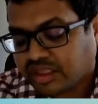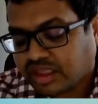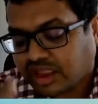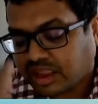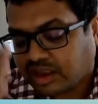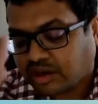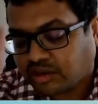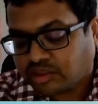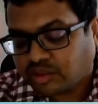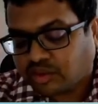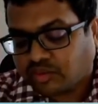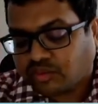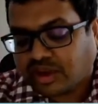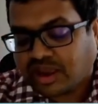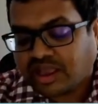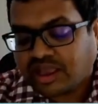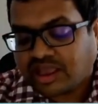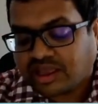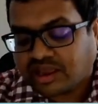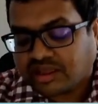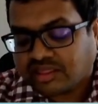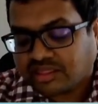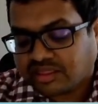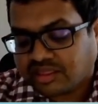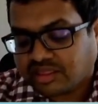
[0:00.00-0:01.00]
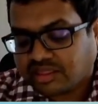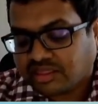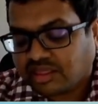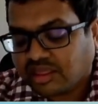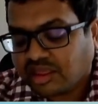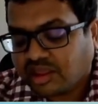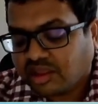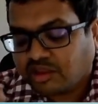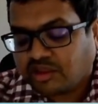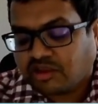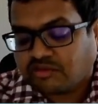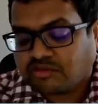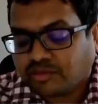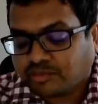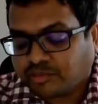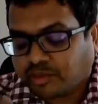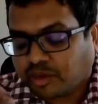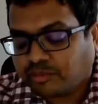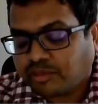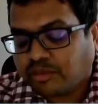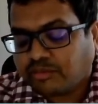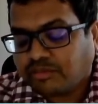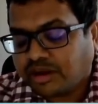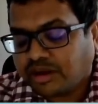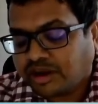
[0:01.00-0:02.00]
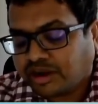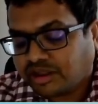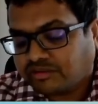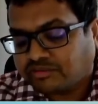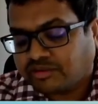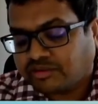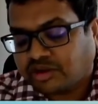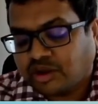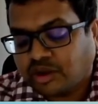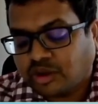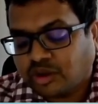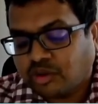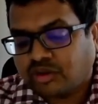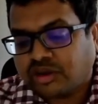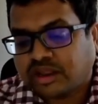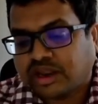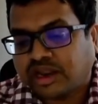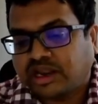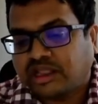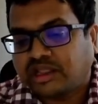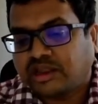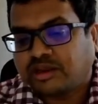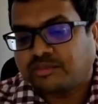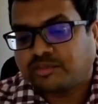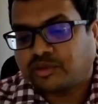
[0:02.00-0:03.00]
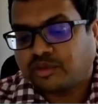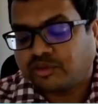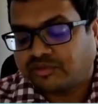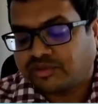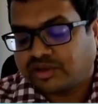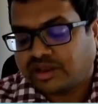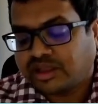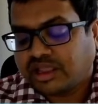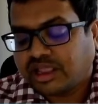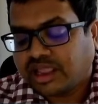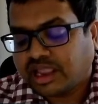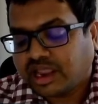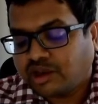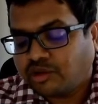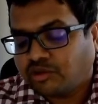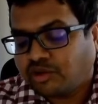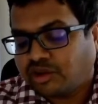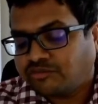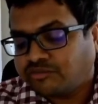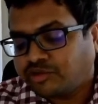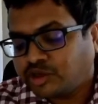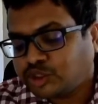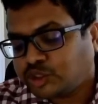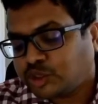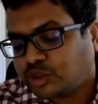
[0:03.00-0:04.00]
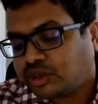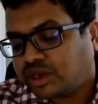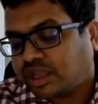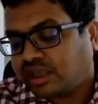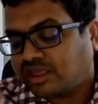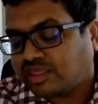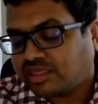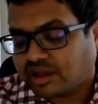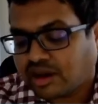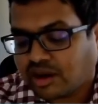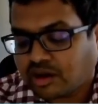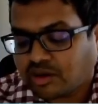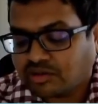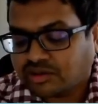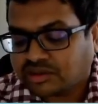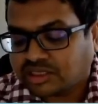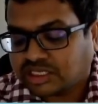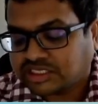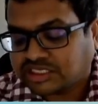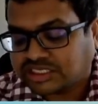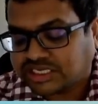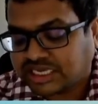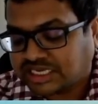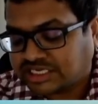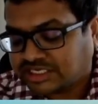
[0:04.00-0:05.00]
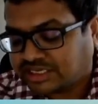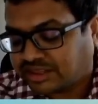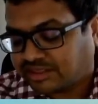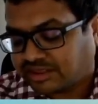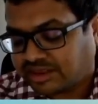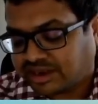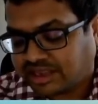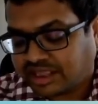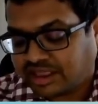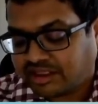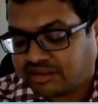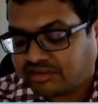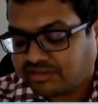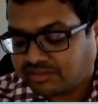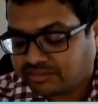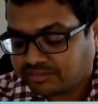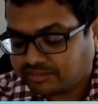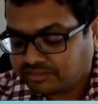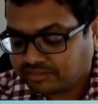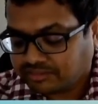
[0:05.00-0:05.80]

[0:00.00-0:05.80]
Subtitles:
and on the y-axis you have the probability of the loan getting approved, and you can visualize how the changes in age